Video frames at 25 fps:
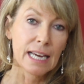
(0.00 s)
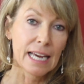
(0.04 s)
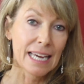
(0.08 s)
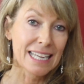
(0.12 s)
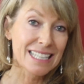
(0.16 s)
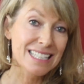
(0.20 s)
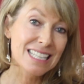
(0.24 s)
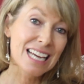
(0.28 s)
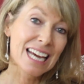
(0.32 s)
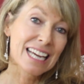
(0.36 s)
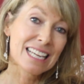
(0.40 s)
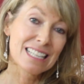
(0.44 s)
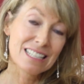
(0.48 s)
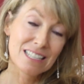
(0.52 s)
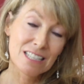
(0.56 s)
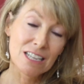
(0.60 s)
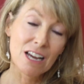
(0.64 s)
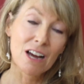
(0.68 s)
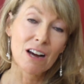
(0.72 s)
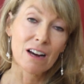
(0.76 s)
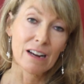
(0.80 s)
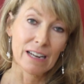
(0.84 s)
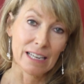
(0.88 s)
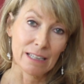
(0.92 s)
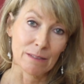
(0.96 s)
It takes
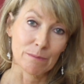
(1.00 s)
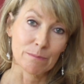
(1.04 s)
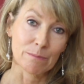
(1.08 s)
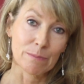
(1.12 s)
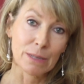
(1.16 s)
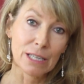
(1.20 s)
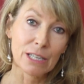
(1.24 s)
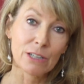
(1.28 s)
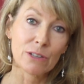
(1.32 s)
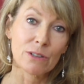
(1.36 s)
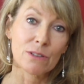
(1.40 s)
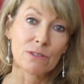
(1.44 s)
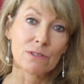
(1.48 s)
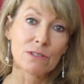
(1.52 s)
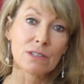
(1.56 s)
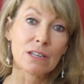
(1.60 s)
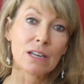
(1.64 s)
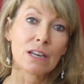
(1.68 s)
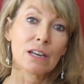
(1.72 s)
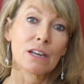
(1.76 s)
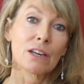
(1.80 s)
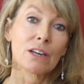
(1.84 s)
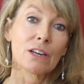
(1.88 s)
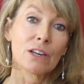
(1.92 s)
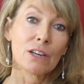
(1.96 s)
time because
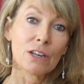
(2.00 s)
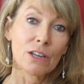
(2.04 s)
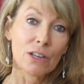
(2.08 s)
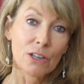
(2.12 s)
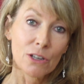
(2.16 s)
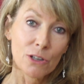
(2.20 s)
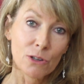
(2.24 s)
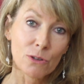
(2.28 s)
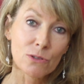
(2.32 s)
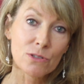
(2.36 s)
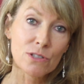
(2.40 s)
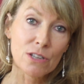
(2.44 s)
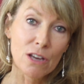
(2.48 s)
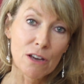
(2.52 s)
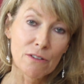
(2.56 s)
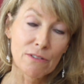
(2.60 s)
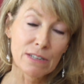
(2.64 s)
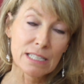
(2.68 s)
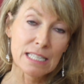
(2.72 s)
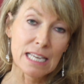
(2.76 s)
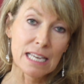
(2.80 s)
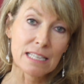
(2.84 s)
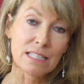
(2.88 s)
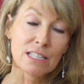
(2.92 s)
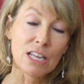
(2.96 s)
your
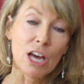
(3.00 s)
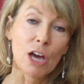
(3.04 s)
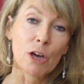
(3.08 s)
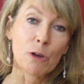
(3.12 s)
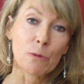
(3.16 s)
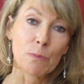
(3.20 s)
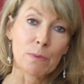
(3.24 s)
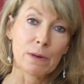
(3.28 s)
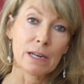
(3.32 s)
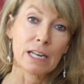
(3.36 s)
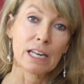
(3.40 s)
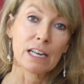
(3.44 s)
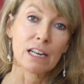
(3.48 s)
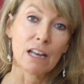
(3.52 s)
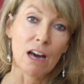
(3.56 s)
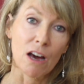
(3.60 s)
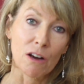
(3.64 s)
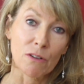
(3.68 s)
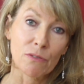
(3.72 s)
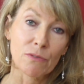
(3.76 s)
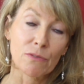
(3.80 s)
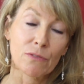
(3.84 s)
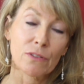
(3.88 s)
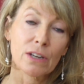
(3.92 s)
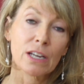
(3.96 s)
cervix has to open
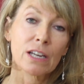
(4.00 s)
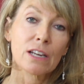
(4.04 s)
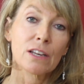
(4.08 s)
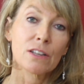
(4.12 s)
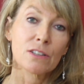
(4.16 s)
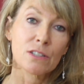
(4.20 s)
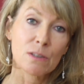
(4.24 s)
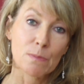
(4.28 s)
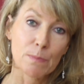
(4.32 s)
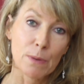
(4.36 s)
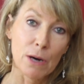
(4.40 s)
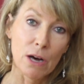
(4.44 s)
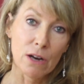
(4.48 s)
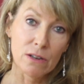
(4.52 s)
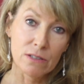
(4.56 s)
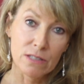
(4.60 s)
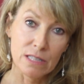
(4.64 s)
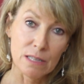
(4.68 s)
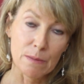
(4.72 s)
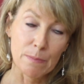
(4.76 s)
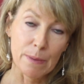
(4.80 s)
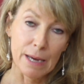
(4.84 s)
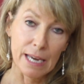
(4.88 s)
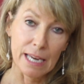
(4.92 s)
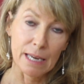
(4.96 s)
enough to pass
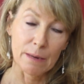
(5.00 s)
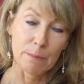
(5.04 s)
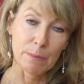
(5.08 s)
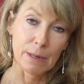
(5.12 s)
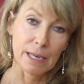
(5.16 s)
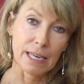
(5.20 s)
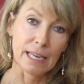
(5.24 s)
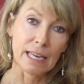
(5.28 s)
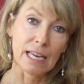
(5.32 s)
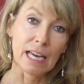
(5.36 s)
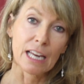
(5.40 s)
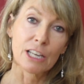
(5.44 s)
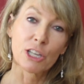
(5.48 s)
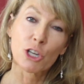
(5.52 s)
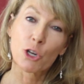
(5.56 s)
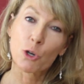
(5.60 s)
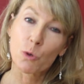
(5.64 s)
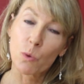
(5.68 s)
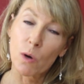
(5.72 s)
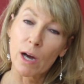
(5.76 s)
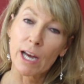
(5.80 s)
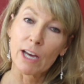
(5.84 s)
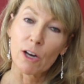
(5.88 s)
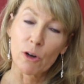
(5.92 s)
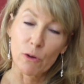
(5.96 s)
the baby and you
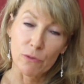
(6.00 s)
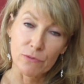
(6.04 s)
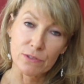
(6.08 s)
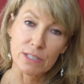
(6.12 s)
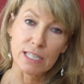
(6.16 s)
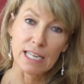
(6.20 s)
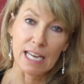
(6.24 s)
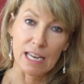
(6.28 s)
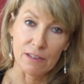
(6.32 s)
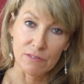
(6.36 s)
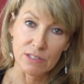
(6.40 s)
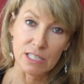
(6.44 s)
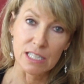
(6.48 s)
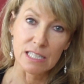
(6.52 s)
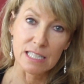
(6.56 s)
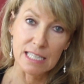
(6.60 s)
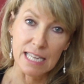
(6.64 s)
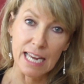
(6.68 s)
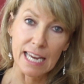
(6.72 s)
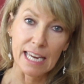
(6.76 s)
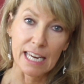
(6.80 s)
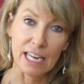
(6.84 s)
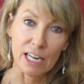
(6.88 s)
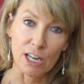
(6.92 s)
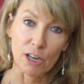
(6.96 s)
quite often have to
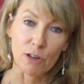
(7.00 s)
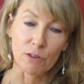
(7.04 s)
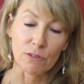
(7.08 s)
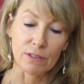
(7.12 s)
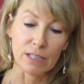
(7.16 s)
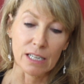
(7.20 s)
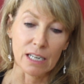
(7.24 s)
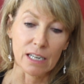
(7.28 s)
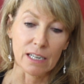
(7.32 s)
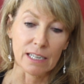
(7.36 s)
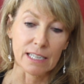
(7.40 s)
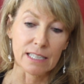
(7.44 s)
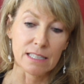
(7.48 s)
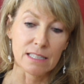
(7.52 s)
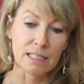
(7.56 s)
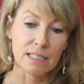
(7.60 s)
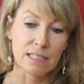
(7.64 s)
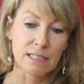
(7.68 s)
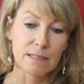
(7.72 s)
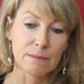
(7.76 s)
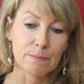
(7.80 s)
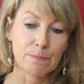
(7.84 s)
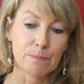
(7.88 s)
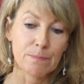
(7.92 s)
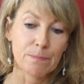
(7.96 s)
stay in
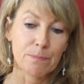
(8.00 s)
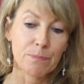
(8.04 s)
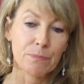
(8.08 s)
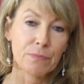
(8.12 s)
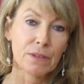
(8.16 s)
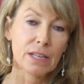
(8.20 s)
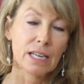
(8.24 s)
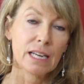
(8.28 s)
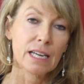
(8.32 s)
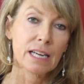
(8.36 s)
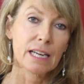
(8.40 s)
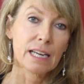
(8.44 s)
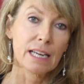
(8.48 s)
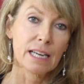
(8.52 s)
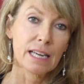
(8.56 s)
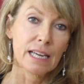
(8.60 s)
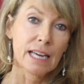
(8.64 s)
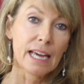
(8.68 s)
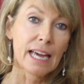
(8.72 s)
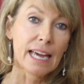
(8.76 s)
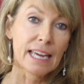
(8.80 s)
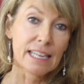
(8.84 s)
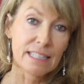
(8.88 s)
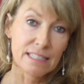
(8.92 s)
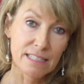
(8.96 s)
overnight.
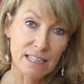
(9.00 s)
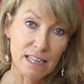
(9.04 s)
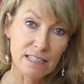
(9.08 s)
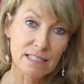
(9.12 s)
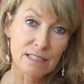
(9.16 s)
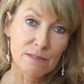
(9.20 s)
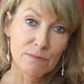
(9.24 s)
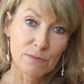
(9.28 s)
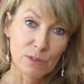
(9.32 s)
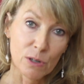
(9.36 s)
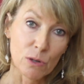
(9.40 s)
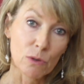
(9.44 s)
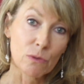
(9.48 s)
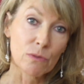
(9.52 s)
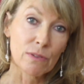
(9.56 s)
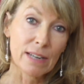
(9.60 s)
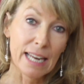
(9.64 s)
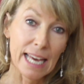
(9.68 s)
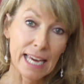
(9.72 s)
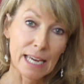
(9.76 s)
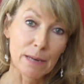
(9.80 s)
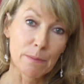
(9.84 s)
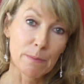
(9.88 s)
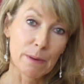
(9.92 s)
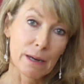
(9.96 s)
It does involve
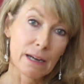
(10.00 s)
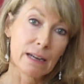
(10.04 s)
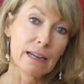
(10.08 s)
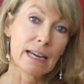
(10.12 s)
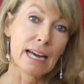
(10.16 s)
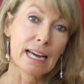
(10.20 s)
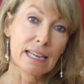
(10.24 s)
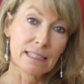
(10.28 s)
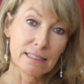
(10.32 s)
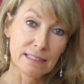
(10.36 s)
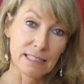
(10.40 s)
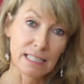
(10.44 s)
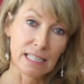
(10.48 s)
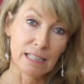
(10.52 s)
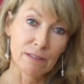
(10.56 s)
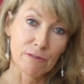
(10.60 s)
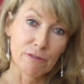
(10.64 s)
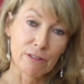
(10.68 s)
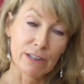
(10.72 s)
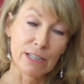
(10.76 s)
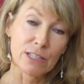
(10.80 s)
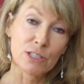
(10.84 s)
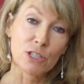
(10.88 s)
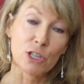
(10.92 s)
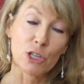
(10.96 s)
labour and
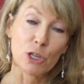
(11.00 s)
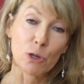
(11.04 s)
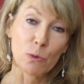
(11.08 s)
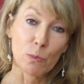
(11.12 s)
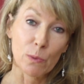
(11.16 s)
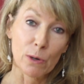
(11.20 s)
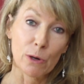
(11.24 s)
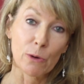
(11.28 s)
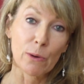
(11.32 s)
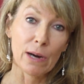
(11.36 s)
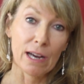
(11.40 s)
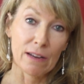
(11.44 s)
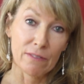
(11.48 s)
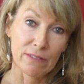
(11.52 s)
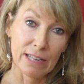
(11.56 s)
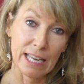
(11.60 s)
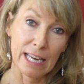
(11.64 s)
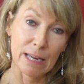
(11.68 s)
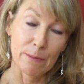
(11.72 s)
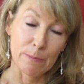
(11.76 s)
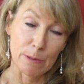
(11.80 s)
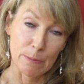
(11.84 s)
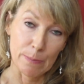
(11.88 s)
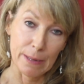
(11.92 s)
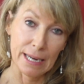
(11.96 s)
delivery, so you will have
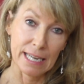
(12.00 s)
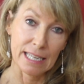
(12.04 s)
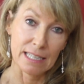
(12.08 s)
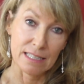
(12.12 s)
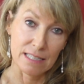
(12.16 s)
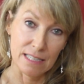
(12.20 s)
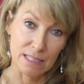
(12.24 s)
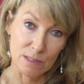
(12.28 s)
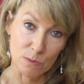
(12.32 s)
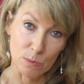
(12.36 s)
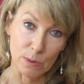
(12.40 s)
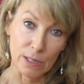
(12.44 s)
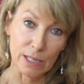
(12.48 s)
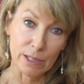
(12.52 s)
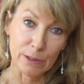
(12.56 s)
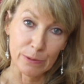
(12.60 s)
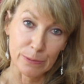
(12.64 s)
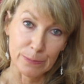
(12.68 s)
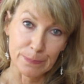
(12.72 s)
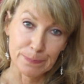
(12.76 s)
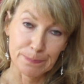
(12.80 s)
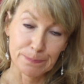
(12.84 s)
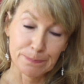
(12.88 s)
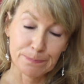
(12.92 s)
labour pains as well.